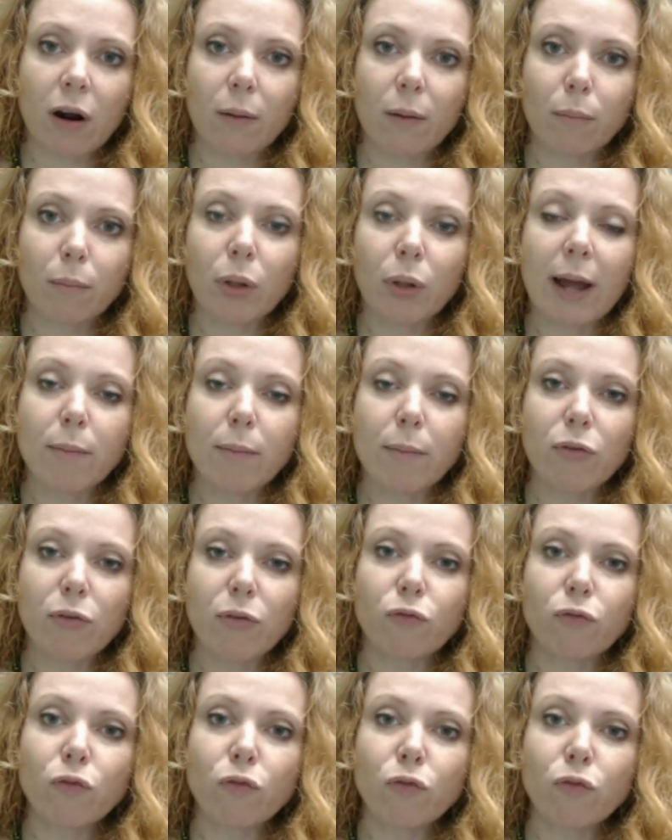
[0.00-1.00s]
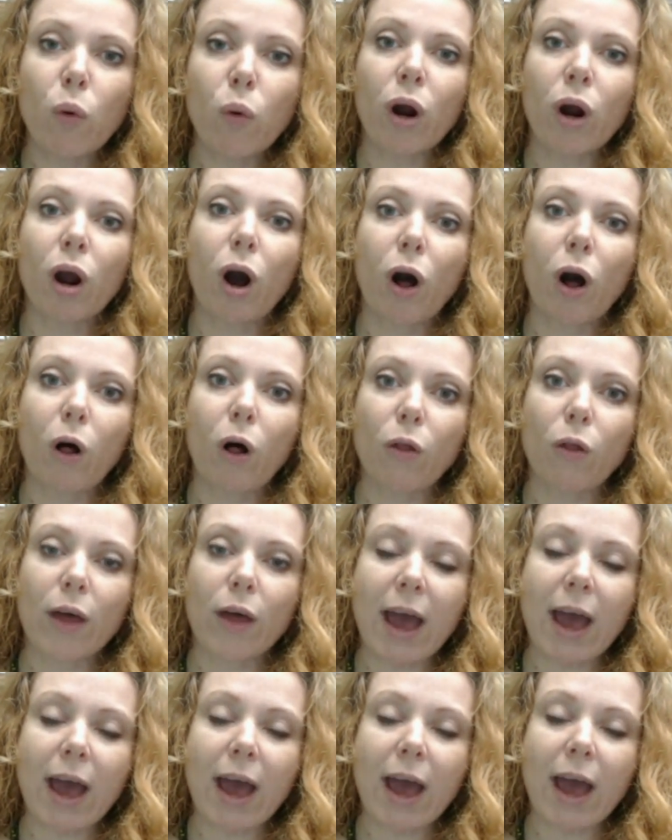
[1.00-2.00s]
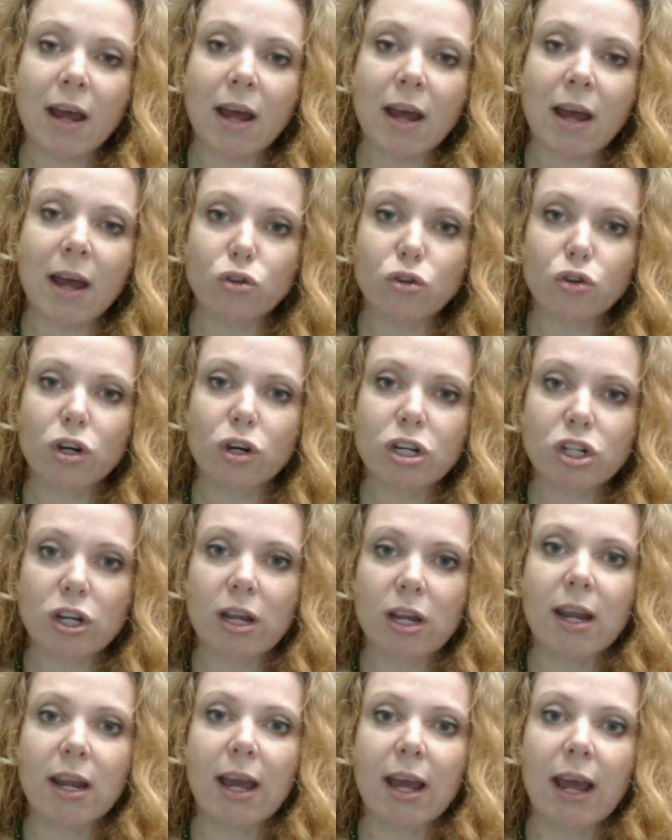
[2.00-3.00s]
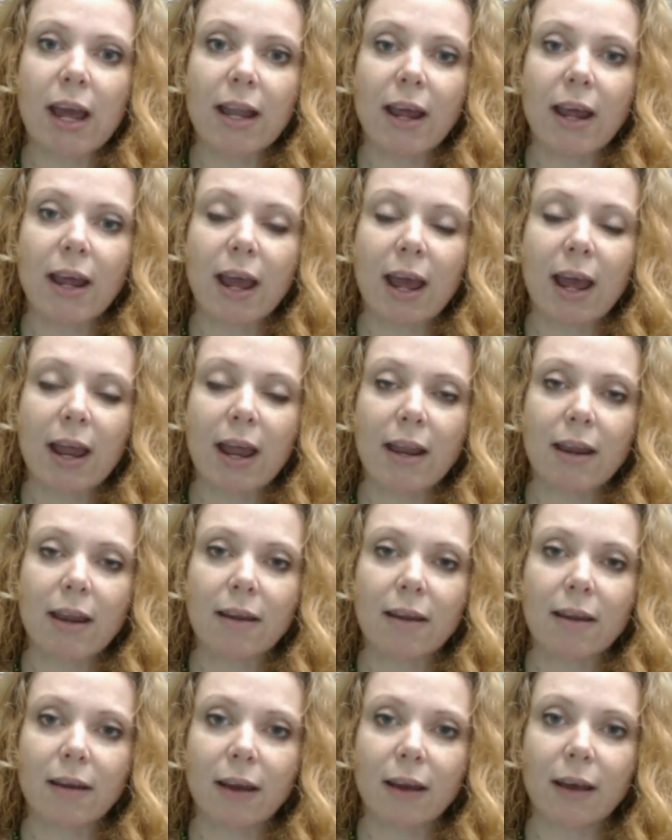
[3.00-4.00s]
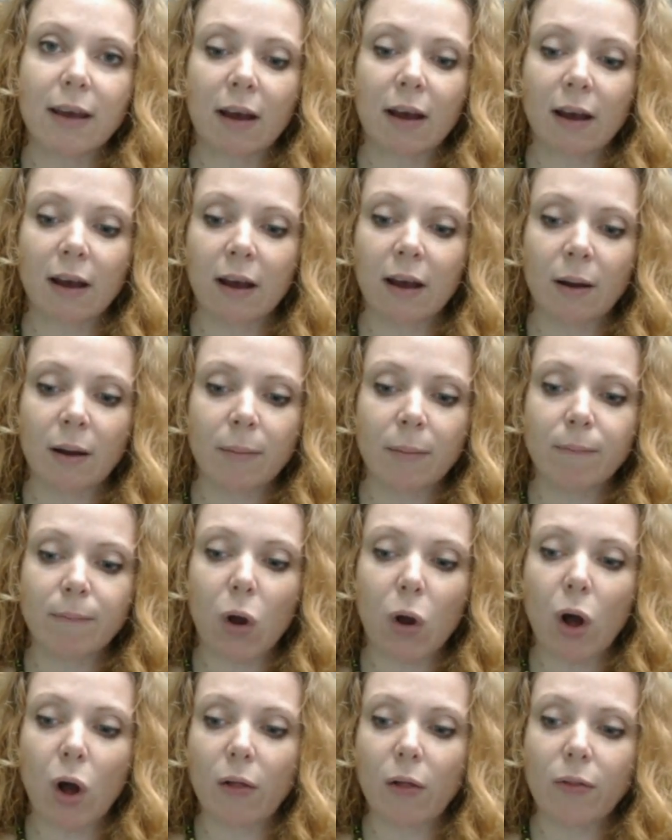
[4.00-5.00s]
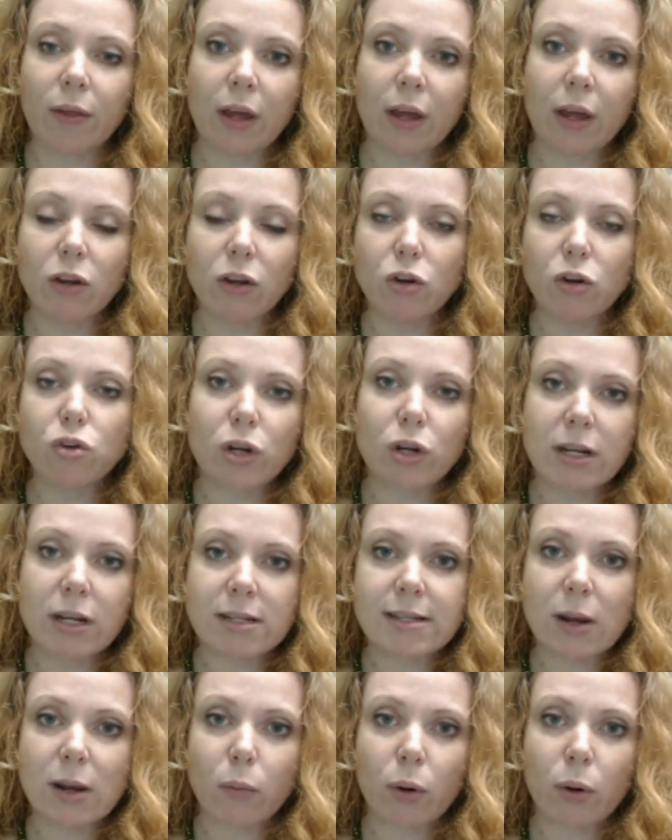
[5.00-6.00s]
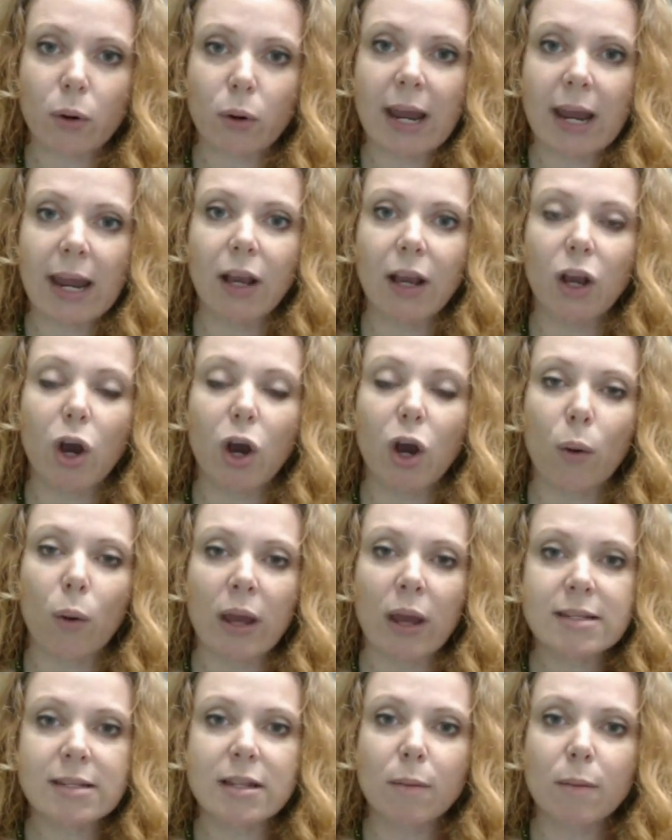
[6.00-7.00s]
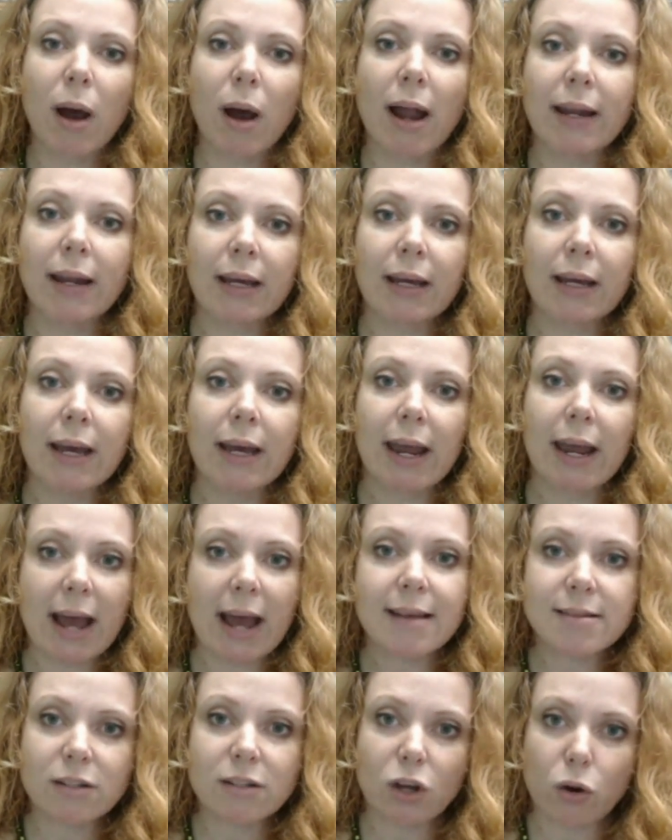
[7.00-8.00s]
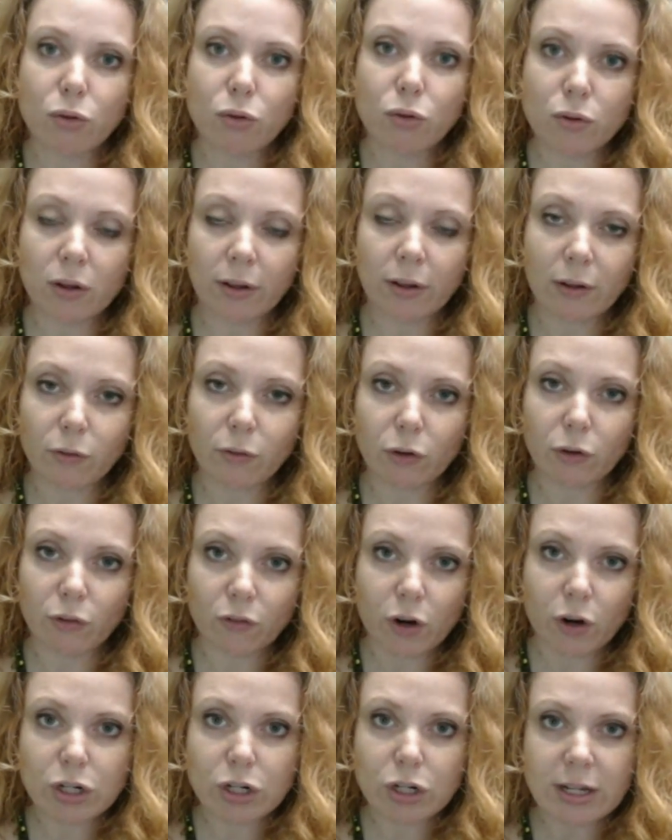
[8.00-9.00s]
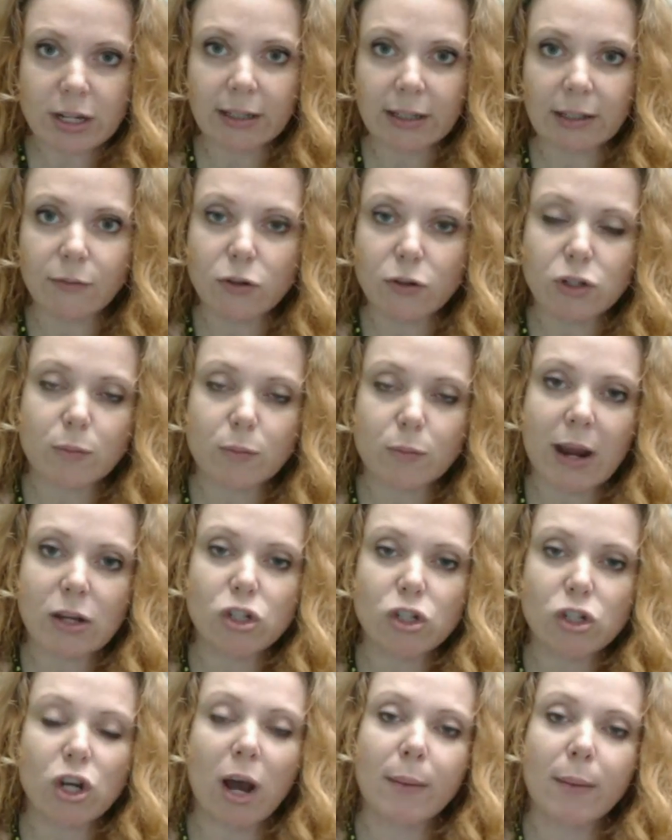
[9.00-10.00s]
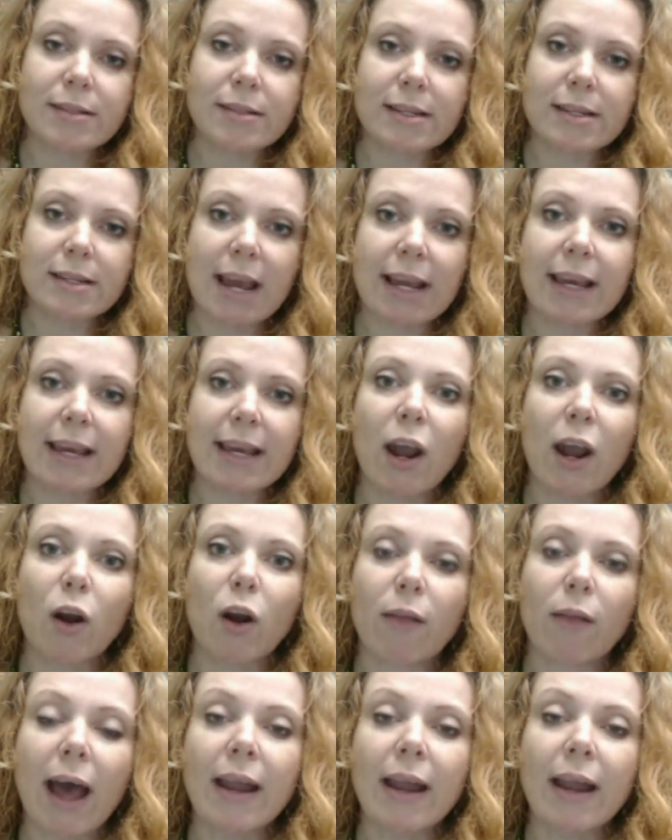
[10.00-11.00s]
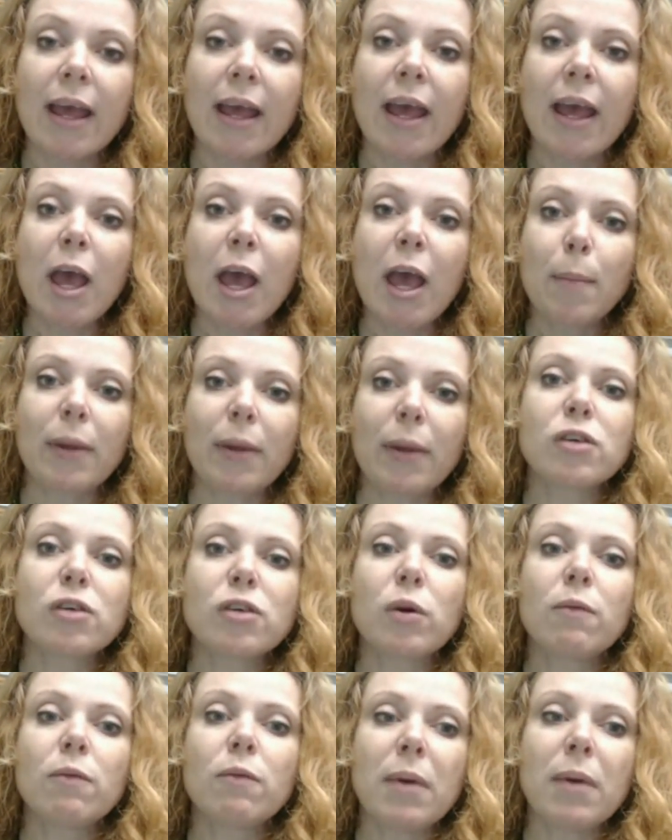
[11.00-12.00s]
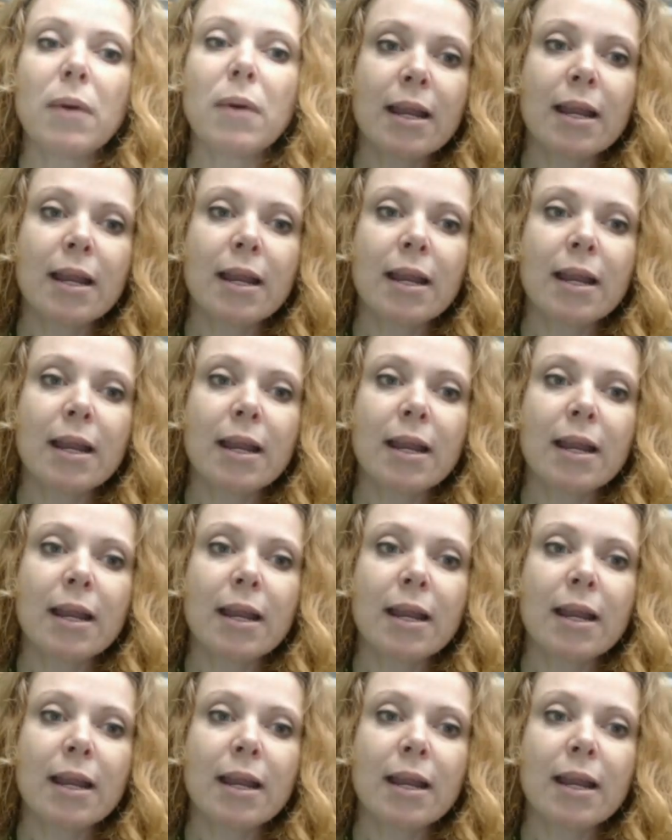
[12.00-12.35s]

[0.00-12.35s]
blood before all that nutrition and all the nutrients that we're getting go into the body. It has to go through the liver first, and the liver's main job is to take care of that. Because we've been